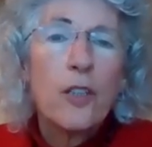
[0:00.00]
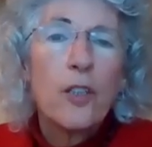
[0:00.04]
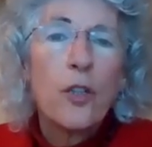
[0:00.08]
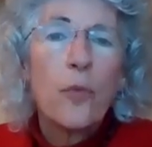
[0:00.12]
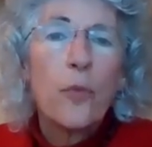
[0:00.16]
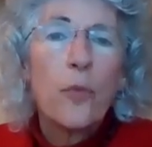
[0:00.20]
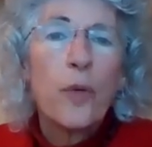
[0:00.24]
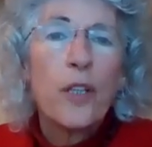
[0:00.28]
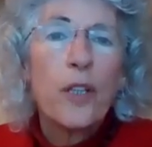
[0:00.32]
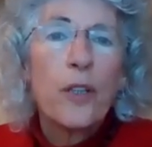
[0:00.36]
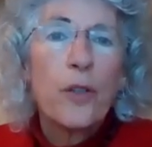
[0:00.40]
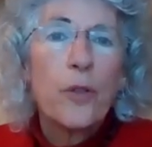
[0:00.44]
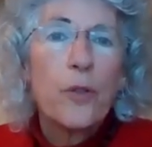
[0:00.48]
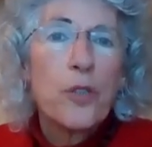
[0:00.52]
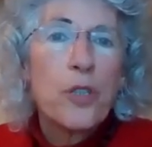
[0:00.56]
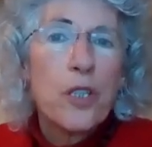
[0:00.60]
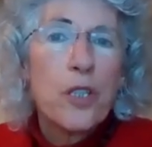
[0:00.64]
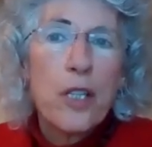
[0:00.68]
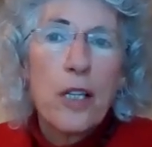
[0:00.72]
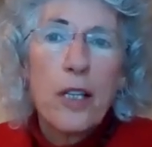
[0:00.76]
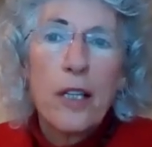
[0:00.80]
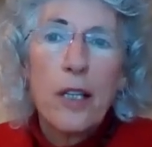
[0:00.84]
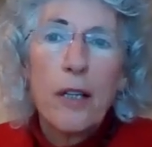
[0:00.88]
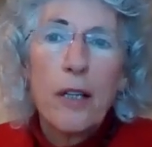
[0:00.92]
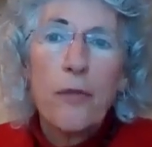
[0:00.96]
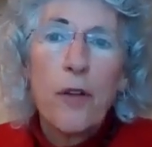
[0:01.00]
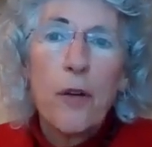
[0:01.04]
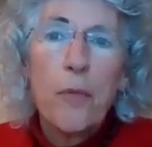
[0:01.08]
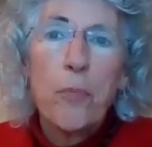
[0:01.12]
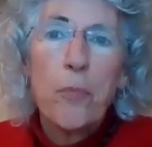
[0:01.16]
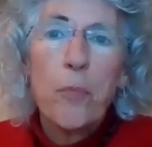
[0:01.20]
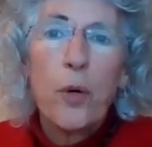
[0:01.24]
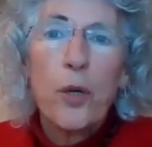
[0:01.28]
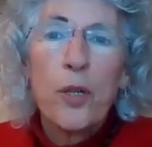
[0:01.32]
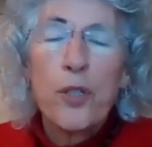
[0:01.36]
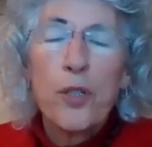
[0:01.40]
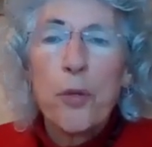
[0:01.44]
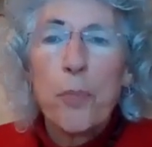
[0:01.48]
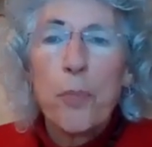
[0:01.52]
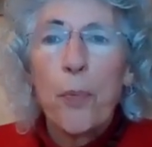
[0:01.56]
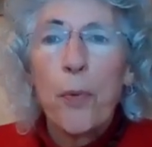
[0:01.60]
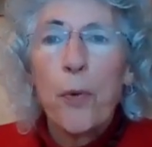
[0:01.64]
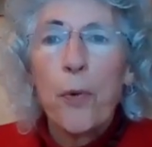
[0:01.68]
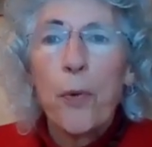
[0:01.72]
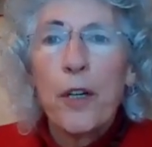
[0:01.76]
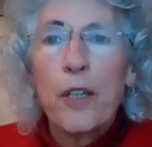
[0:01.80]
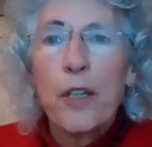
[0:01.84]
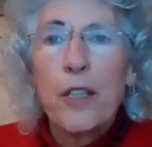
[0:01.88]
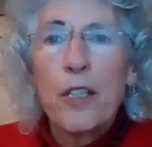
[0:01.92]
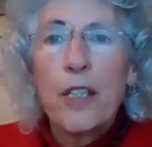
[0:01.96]
that we used to give him more
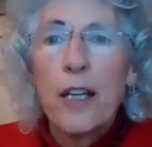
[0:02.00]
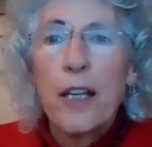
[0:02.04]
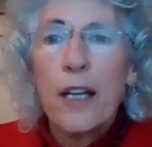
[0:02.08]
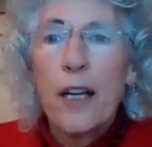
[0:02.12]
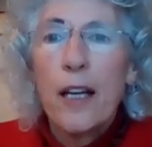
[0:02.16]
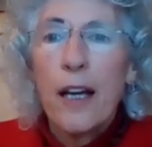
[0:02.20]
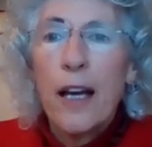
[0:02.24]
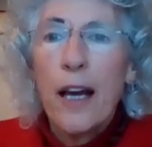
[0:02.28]
support.